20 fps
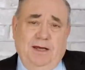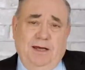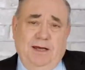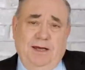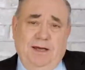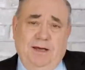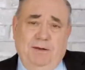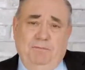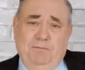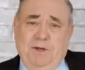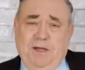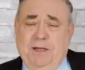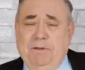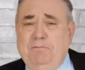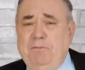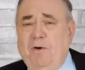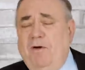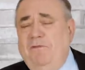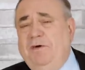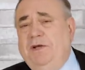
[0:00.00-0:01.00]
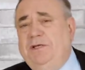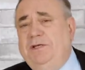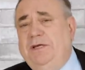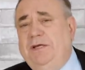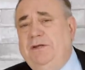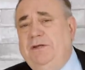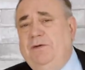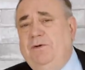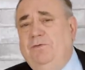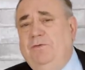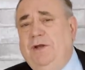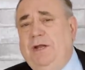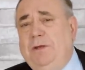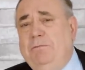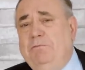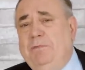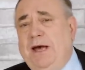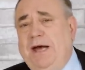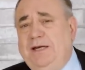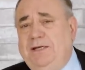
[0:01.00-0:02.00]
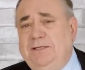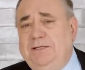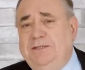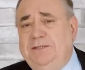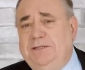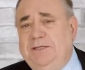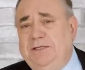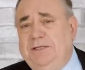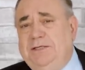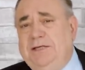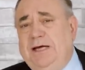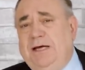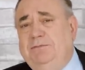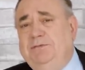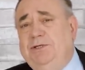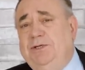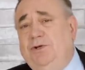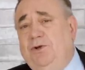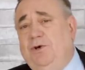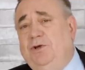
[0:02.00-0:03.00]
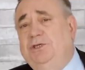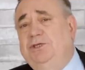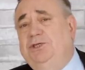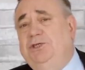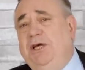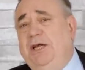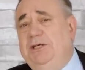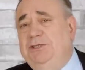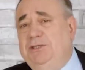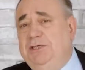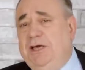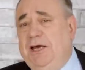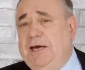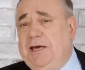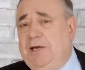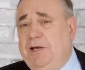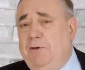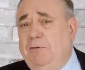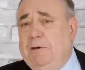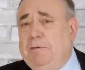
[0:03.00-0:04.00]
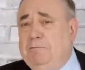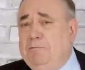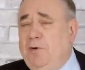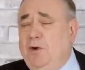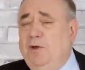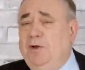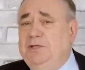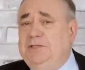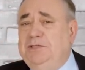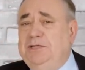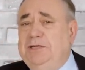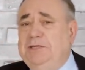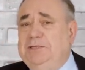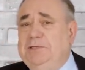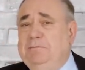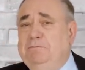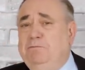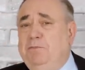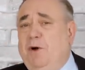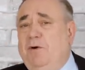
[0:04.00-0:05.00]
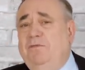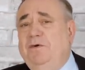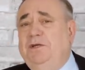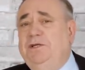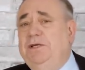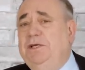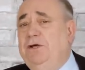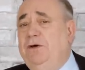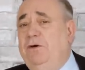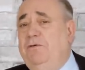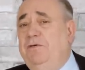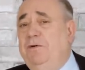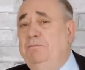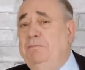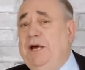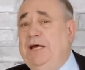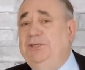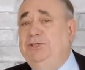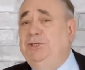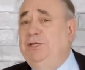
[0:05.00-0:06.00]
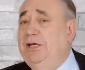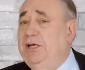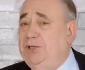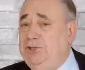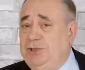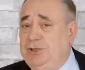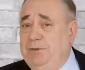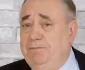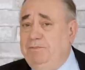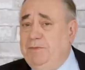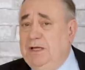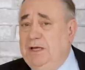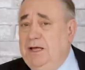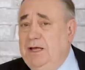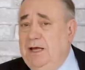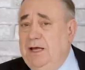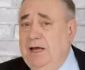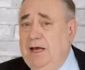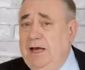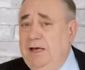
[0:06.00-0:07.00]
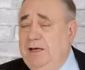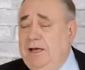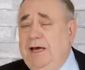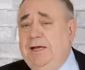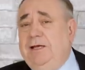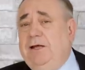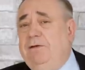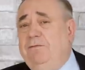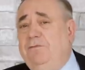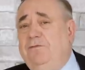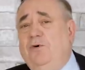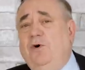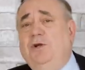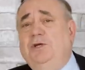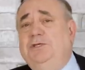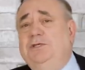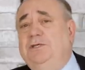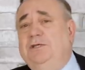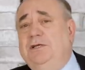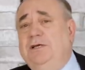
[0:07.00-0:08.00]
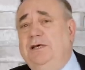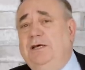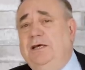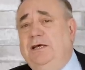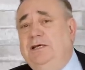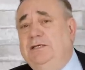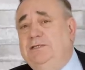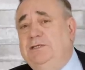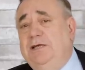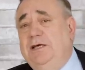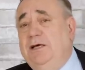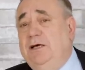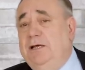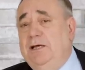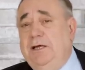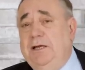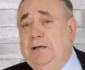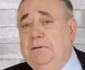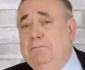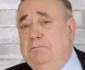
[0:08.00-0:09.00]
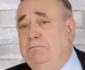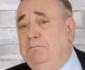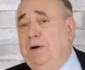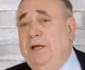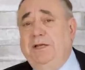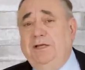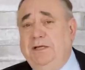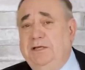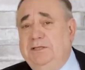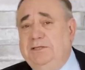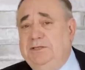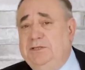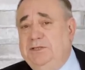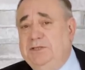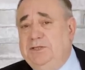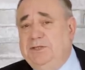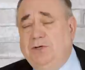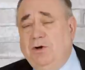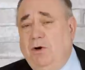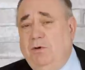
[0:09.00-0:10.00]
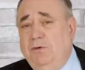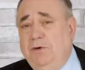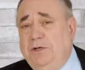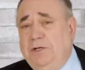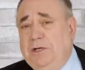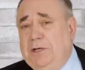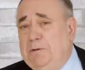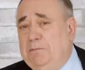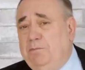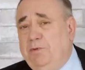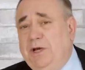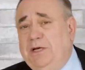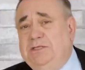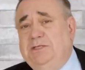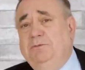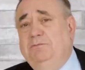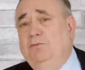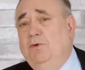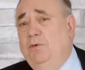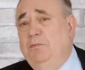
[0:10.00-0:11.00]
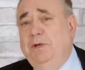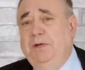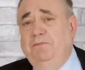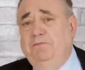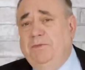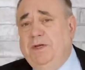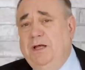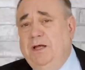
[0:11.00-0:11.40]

But the poverty that really matters in terms of not changing economic policy is the poverty of imagination. And that, unfortunately, is there in abundance in Scotland at the present moment.